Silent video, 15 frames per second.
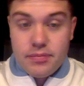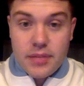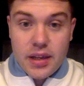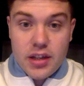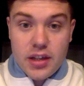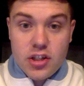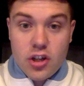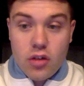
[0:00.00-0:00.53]

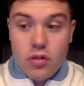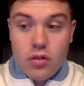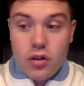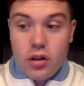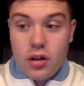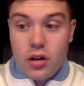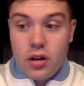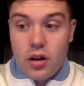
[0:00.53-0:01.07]
he's
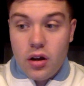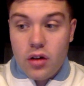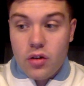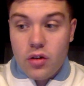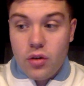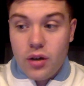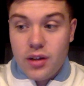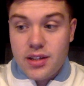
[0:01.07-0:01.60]
shown a lot
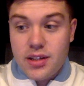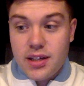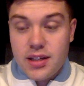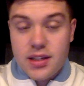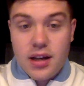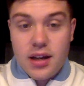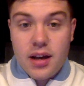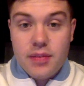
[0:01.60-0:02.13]
of quality
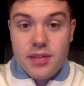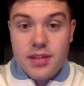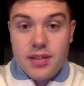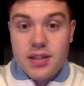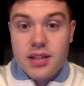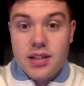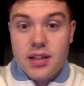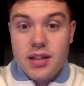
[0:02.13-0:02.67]
at times
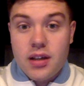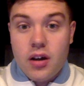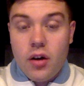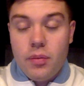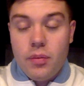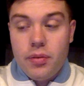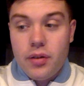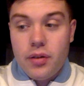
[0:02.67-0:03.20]
as Issa Diop.